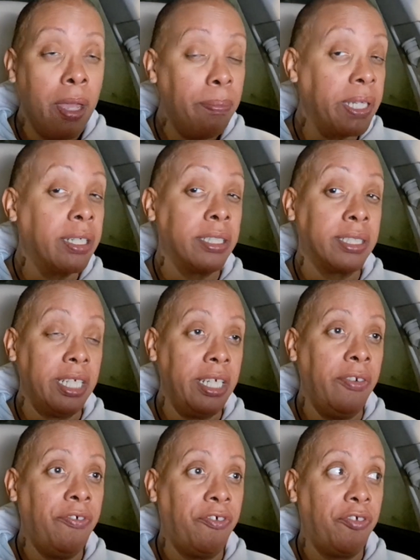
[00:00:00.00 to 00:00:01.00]
Because
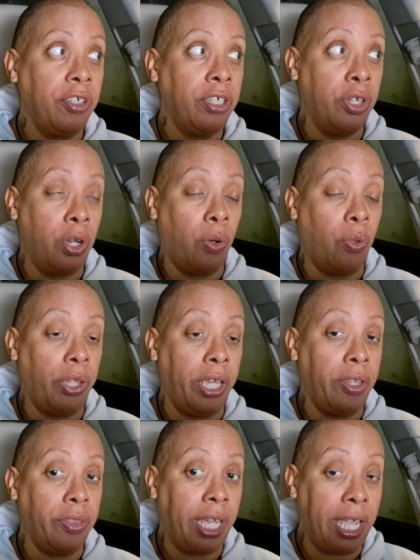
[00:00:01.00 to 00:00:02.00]
if,
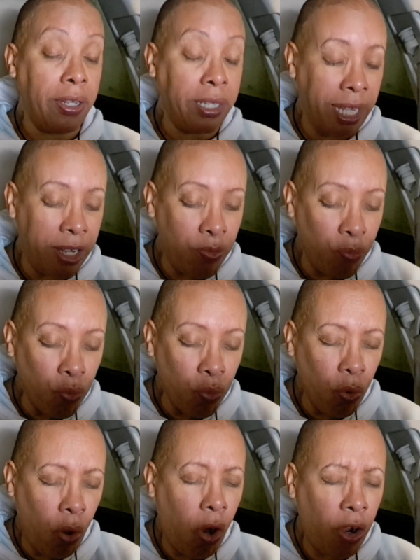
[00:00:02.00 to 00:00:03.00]
they
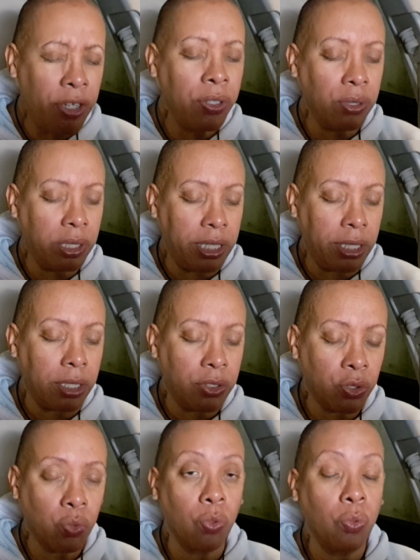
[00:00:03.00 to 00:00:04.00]
royally
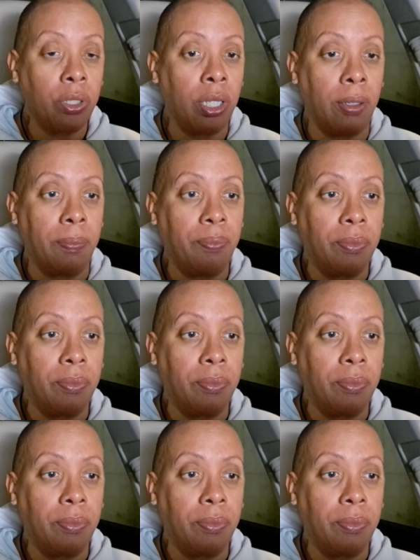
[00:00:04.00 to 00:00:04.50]
screwed up